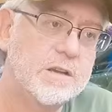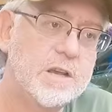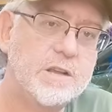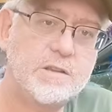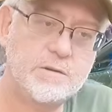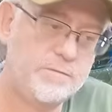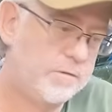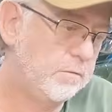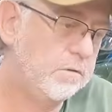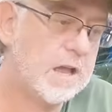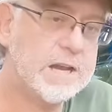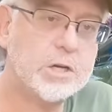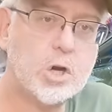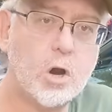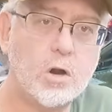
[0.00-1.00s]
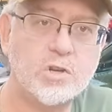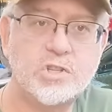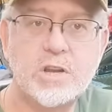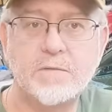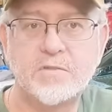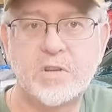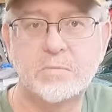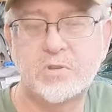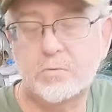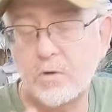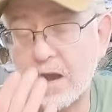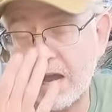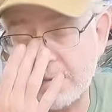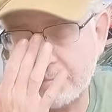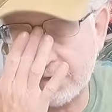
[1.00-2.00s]
If you like car stuff,
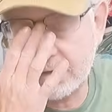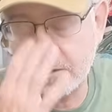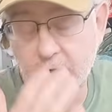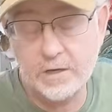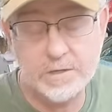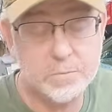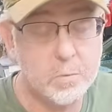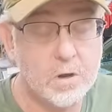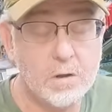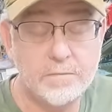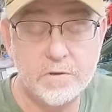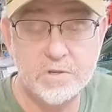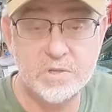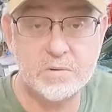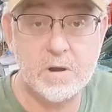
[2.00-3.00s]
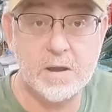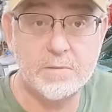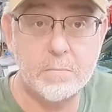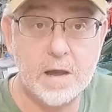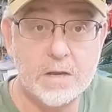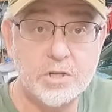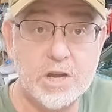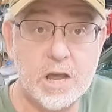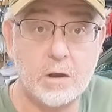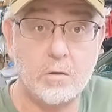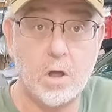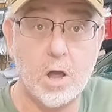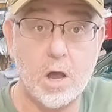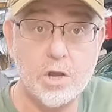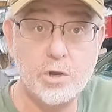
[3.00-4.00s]
subscribe, because, well, if you subscribe to my
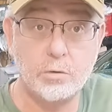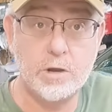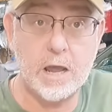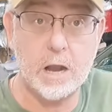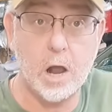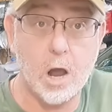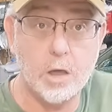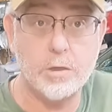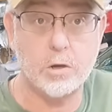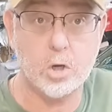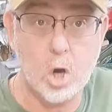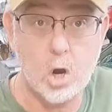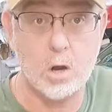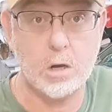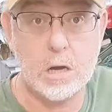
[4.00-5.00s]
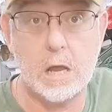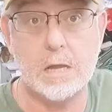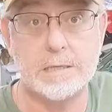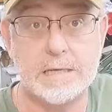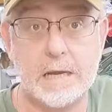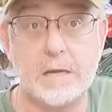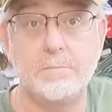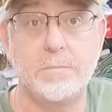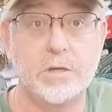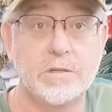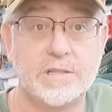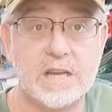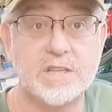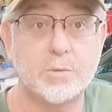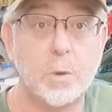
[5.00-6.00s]
channel, you'll get other car content,
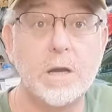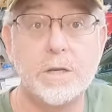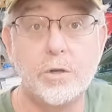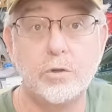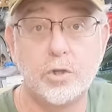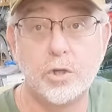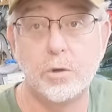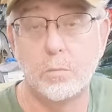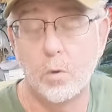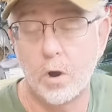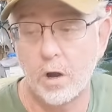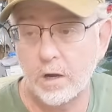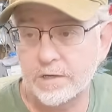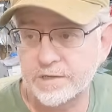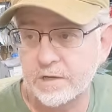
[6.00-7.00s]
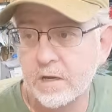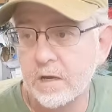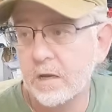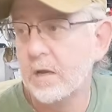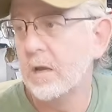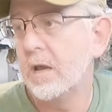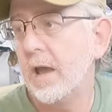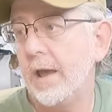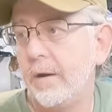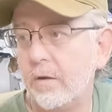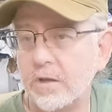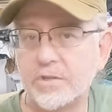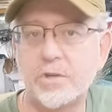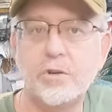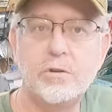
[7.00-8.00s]
because that's the way YouTube works. And
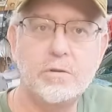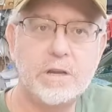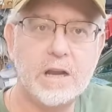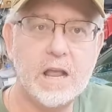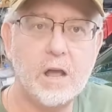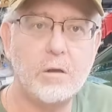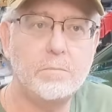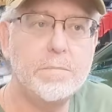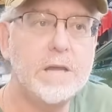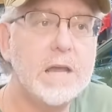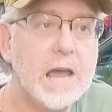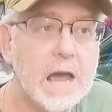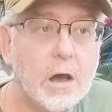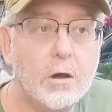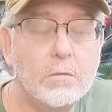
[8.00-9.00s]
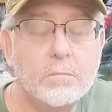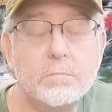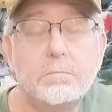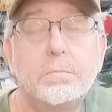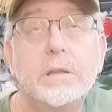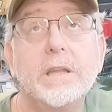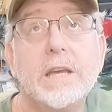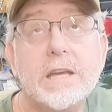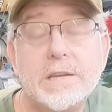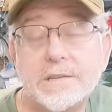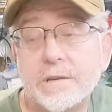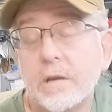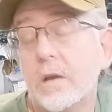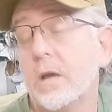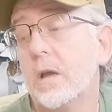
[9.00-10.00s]
also, you can help me out,
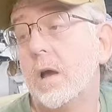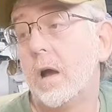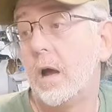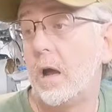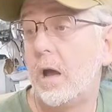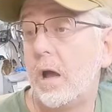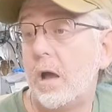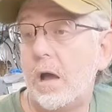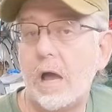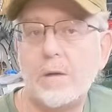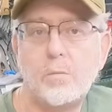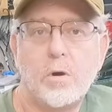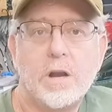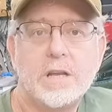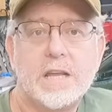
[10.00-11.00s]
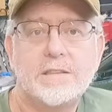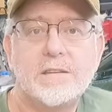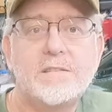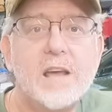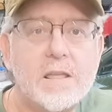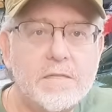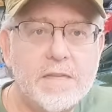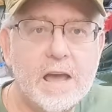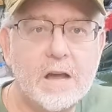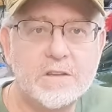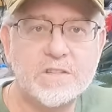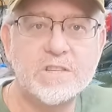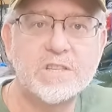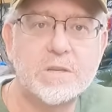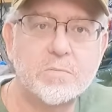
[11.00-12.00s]
please. I want to get to
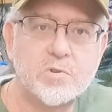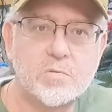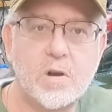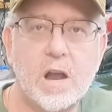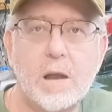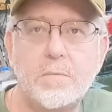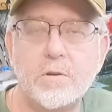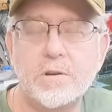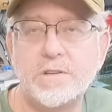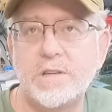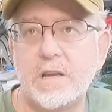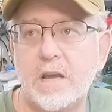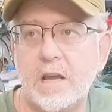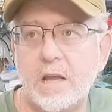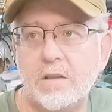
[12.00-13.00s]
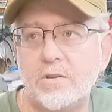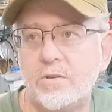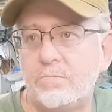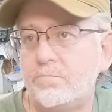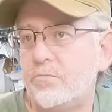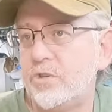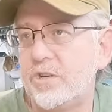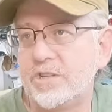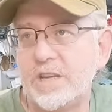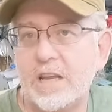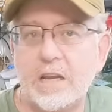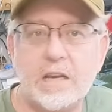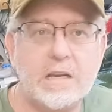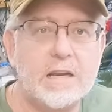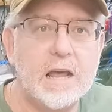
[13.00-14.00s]
10,000 subscribers, and just
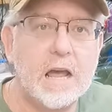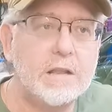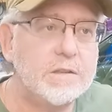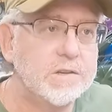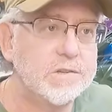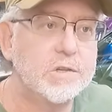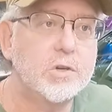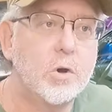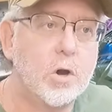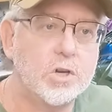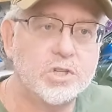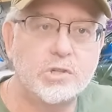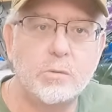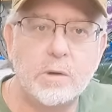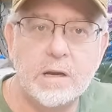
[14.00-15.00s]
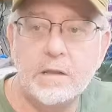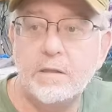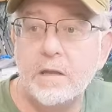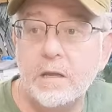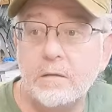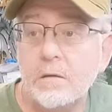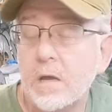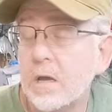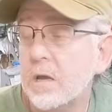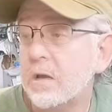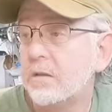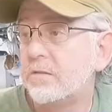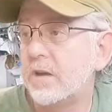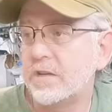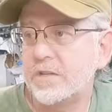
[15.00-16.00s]
hitting that doesn't cost you anything.
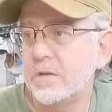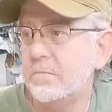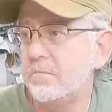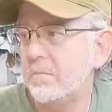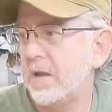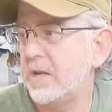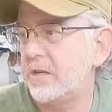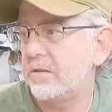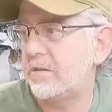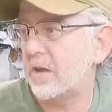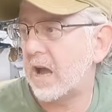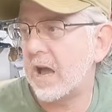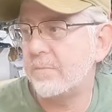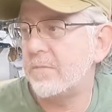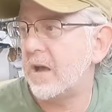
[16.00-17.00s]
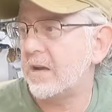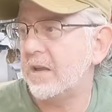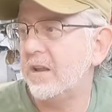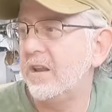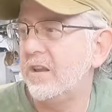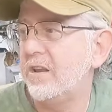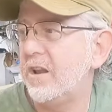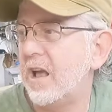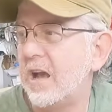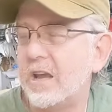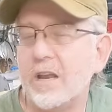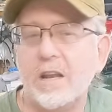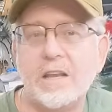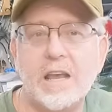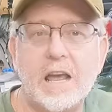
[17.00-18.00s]
Doesn't make, you're not
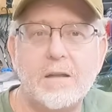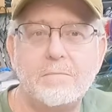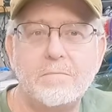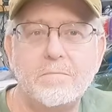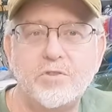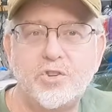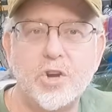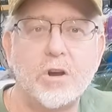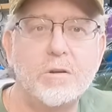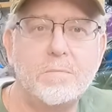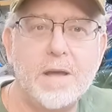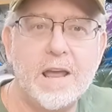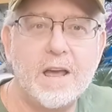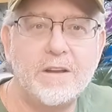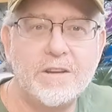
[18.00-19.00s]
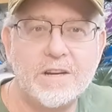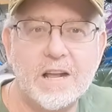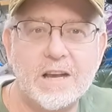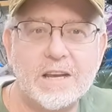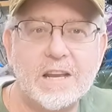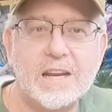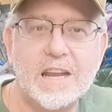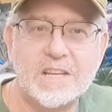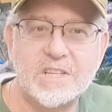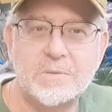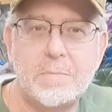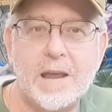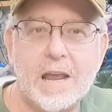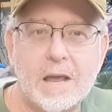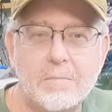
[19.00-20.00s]
gonna get junk mail. You're not gonna get
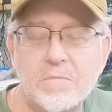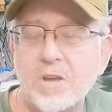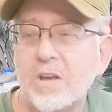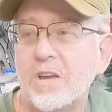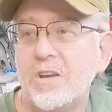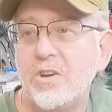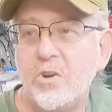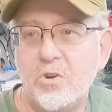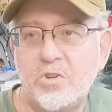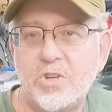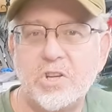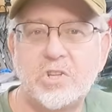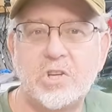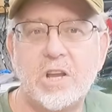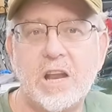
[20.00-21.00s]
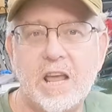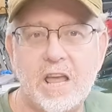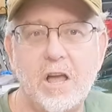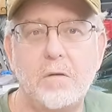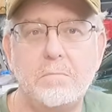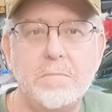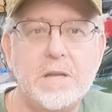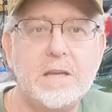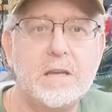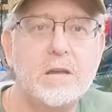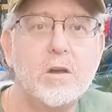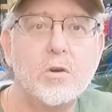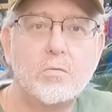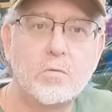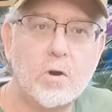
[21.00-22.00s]
spam. You're just gonna help
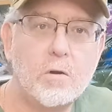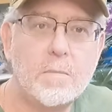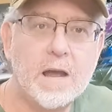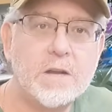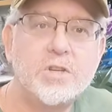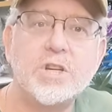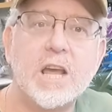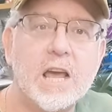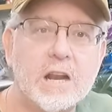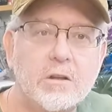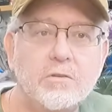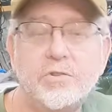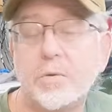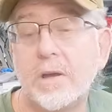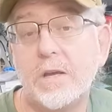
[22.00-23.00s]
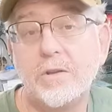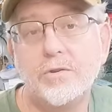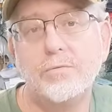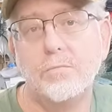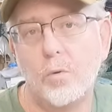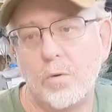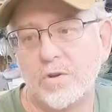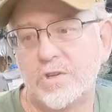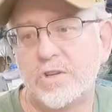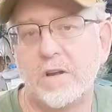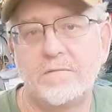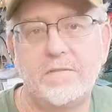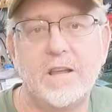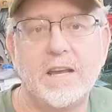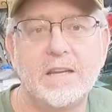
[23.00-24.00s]
me grow my channel so I can do more
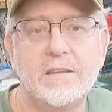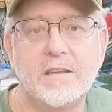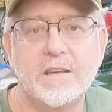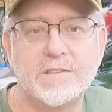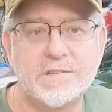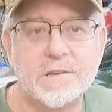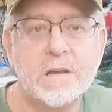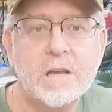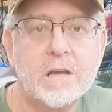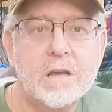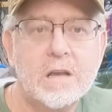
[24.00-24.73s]
stuff like this